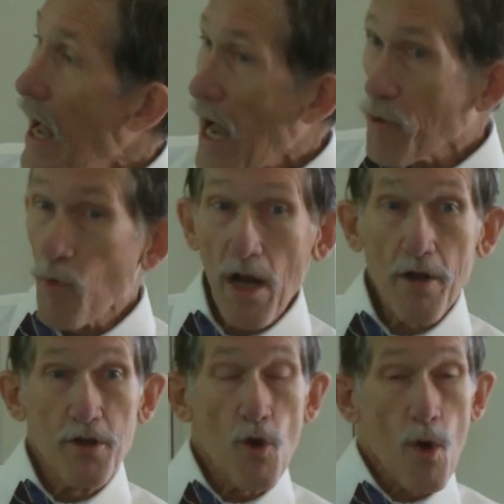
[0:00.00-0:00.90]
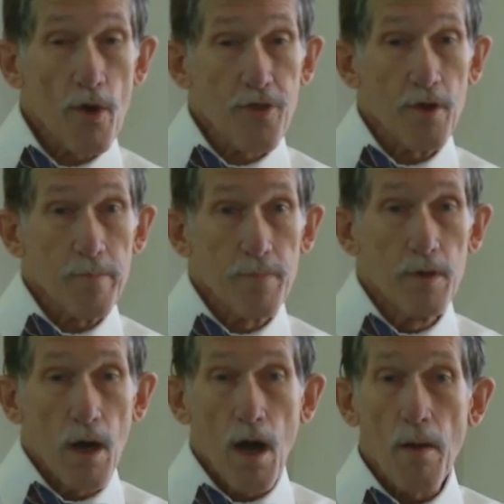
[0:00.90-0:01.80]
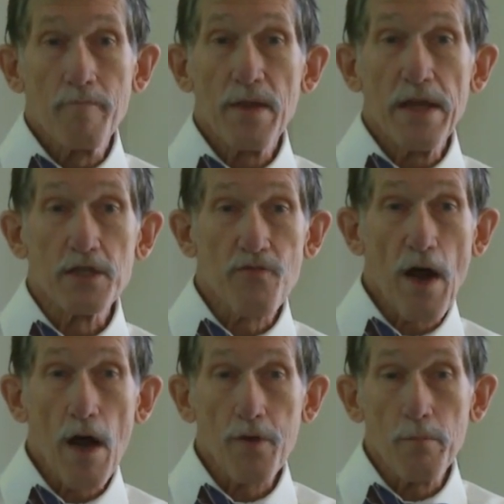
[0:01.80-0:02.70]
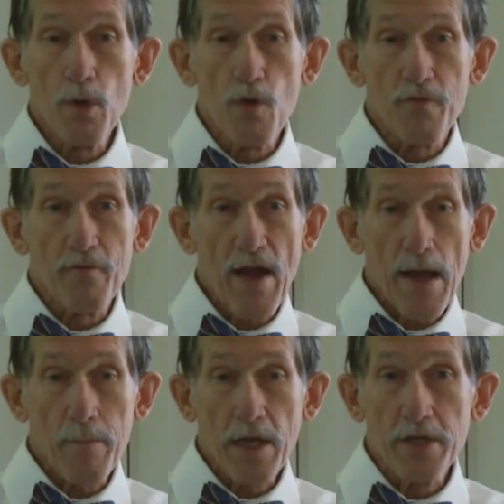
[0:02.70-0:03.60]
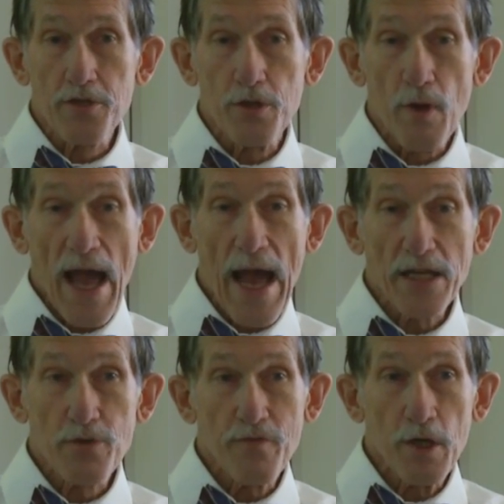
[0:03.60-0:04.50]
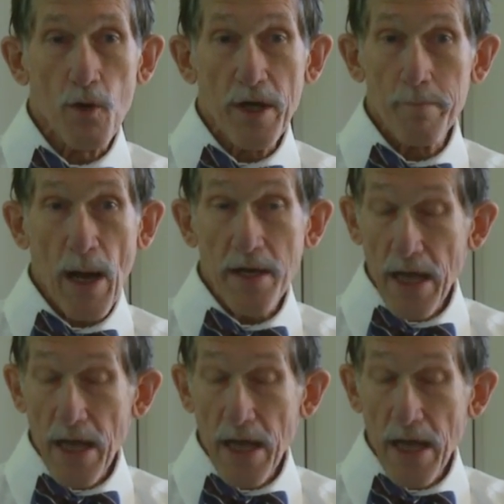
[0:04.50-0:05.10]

And Willard Northup, his father moved the family to Asheville by